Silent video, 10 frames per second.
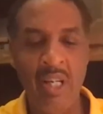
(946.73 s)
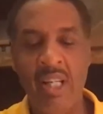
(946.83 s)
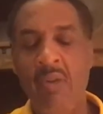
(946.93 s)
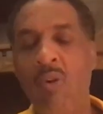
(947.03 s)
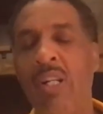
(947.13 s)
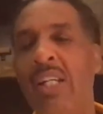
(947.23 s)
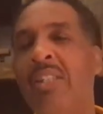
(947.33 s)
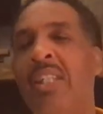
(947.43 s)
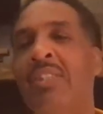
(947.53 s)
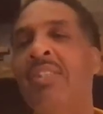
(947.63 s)
Now
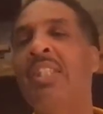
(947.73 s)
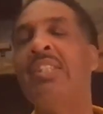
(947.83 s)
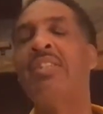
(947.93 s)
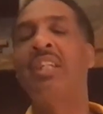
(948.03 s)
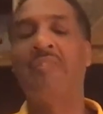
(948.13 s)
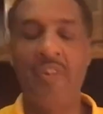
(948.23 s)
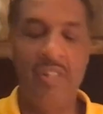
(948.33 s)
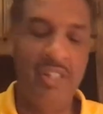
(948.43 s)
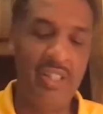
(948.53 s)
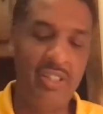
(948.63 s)
let, let's let's dig
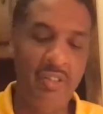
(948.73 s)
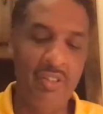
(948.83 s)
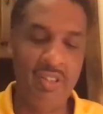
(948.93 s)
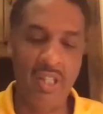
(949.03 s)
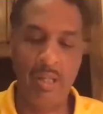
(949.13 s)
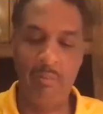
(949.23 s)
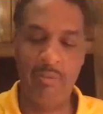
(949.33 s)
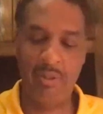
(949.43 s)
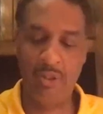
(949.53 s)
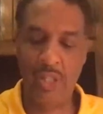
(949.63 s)
further into this. Go to
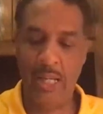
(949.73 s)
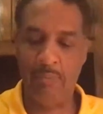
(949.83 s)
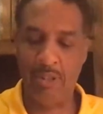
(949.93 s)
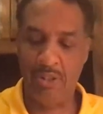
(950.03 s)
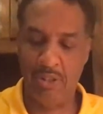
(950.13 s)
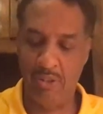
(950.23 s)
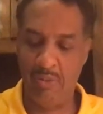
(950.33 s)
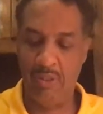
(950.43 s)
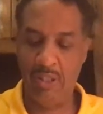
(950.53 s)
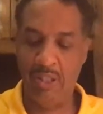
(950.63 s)
Psalms chapter two.
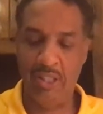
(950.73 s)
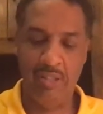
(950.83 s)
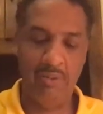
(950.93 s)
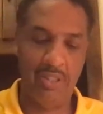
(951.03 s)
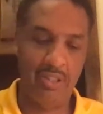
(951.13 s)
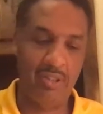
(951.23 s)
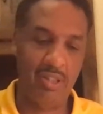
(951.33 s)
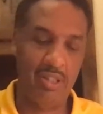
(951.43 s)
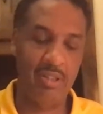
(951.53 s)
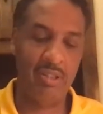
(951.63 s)
We're going to deal with this
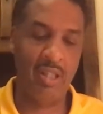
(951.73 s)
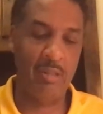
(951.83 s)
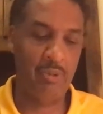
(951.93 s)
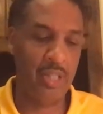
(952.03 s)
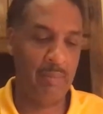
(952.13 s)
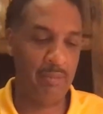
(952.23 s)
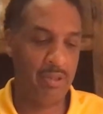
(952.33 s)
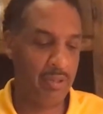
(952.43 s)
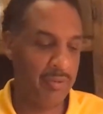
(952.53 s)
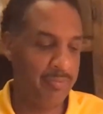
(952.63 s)
tonight. Psalms chapter
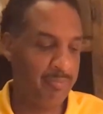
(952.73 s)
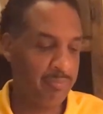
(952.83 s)
two.